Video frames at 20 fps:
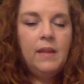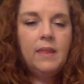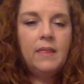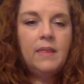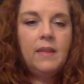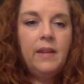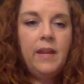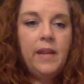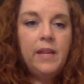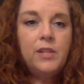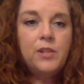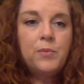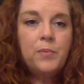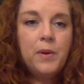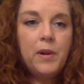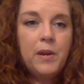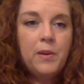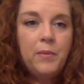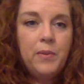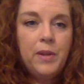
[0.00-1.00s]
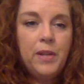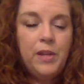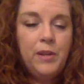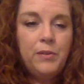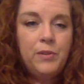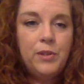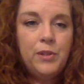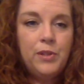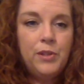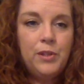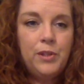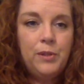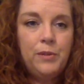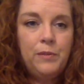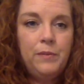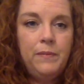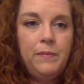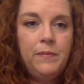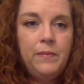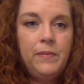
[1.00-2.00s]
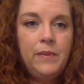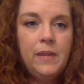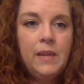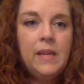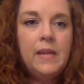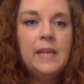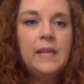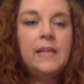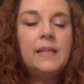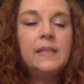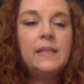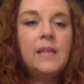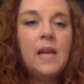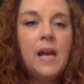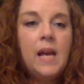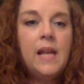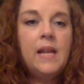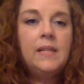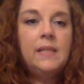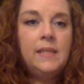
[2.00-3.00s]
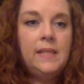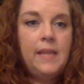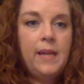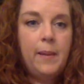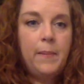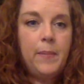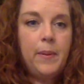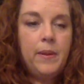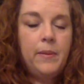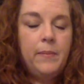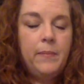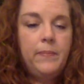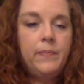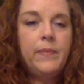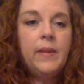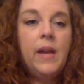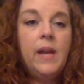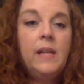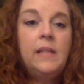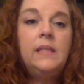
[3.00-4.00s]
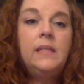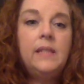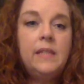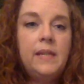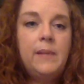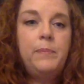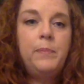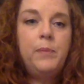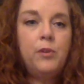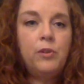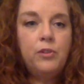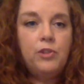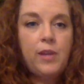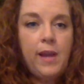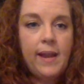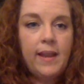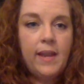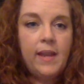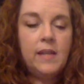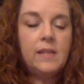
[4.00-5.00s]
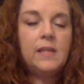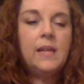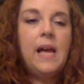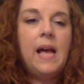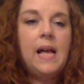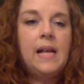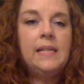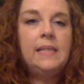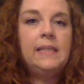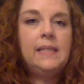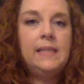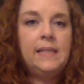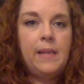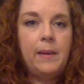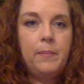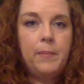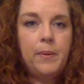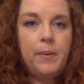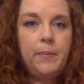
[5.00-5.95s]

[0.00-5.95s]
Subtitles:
The next word I want you to do is unzip. Unzip your jacket. Unzip.